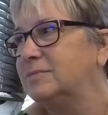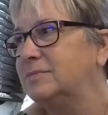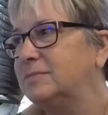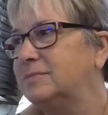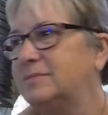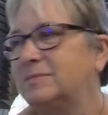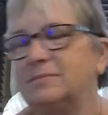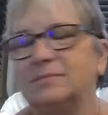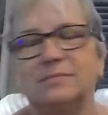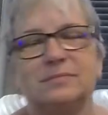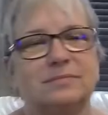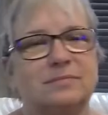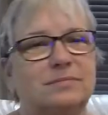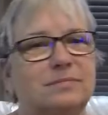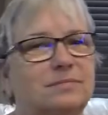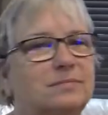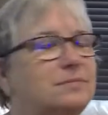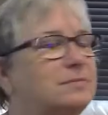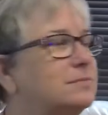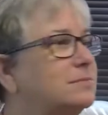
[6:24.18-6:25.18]

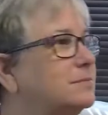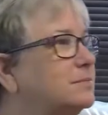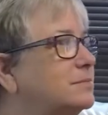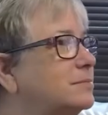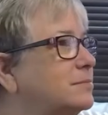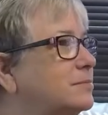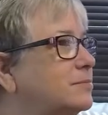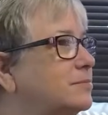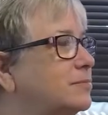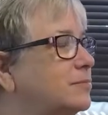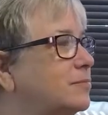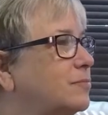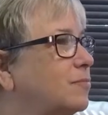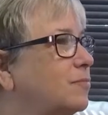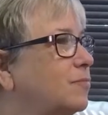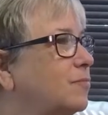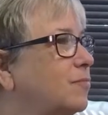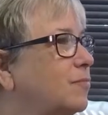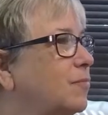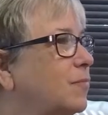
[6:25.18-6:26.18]

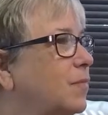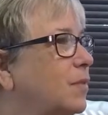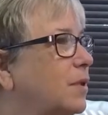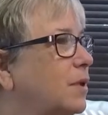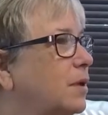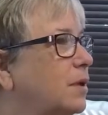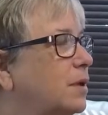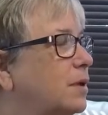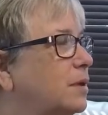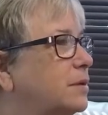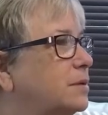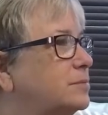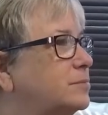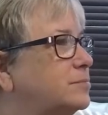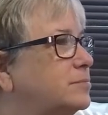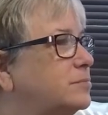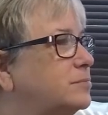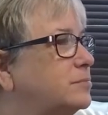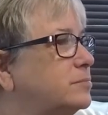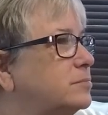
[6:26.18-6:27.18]

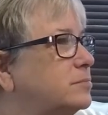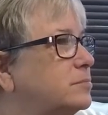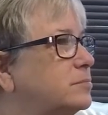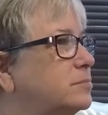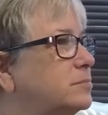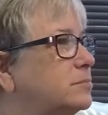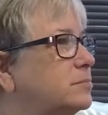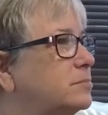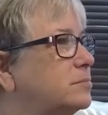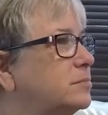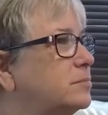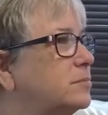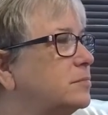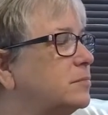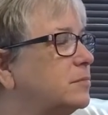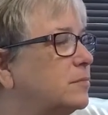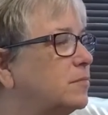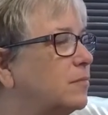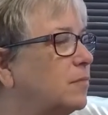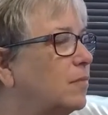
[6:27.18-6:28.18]

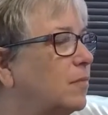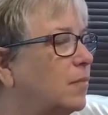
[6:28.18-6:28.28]
This person isn't speaking.